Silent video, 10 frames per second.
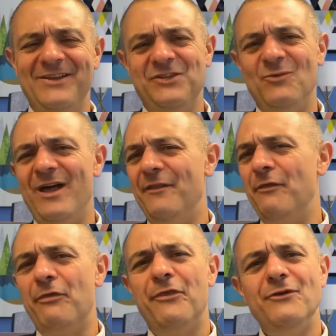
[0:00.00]
So out of
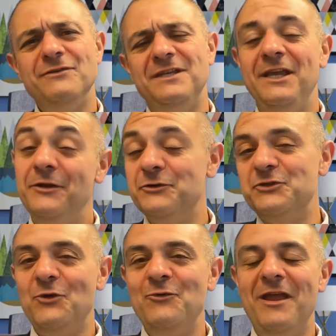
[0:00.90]
the 13 or
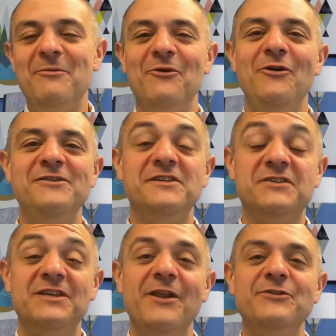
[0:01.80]
so neighborhoods in
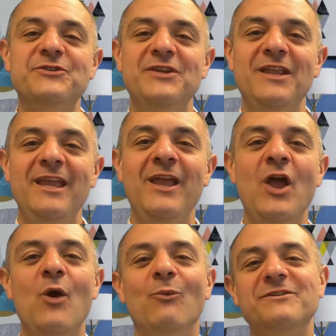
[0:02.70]
Center City,
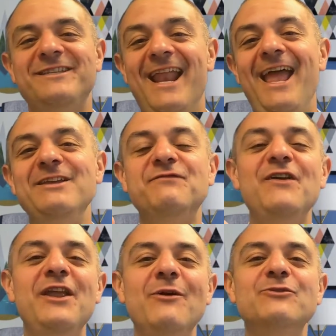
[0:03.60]
well, today's
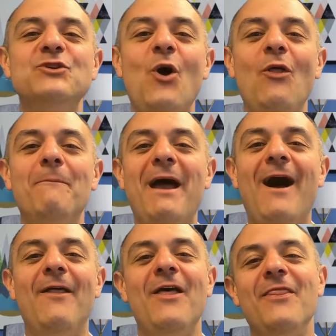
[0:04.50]
video is all
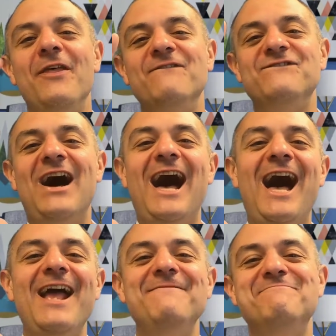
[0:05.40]
about the
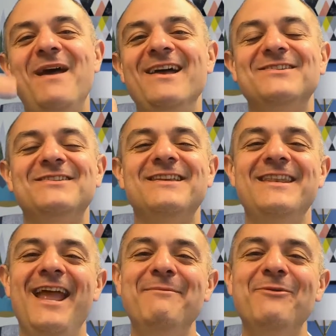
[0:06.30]
5 best
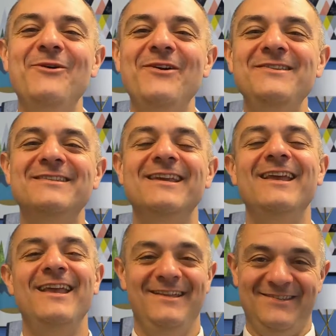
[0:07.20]
neighborhoods
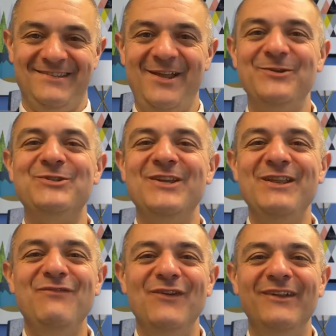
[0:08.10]
in Center
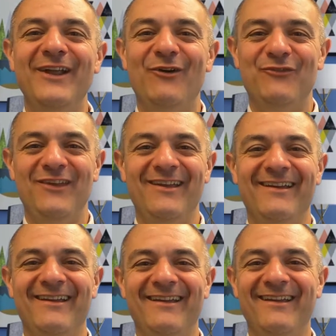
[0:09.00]
City, Philadelphia.
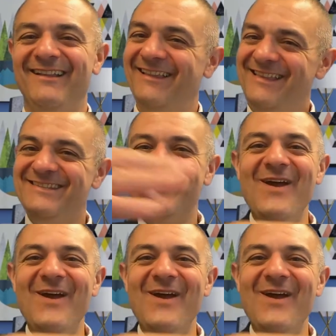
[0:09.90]
Let's